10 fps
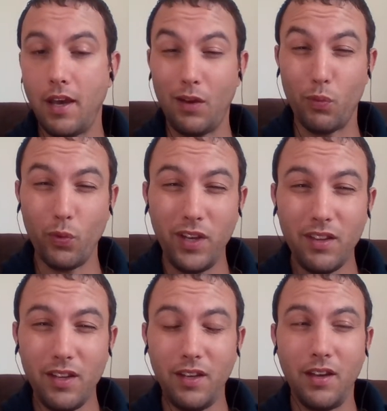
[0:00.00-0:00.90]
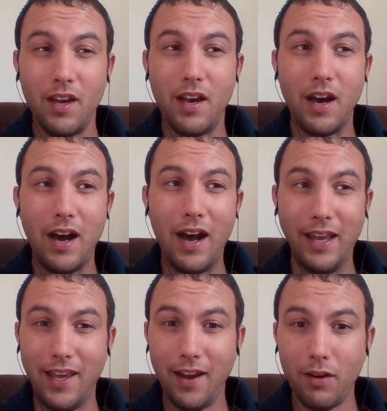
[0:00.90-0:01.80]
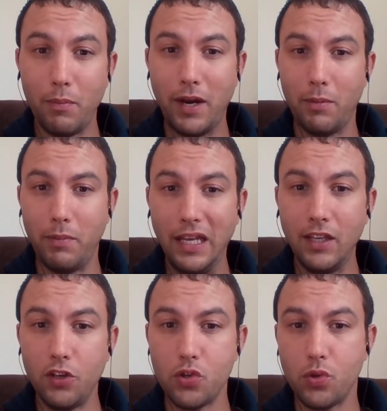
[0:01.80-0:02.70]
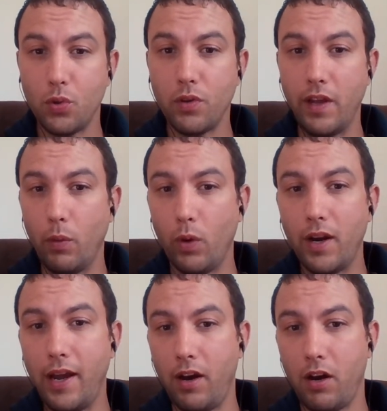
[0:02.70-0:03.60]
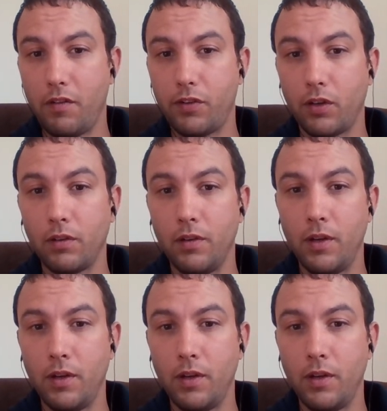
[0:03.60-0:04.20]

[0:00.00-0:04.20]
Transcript: and really I care about making sure that what I offer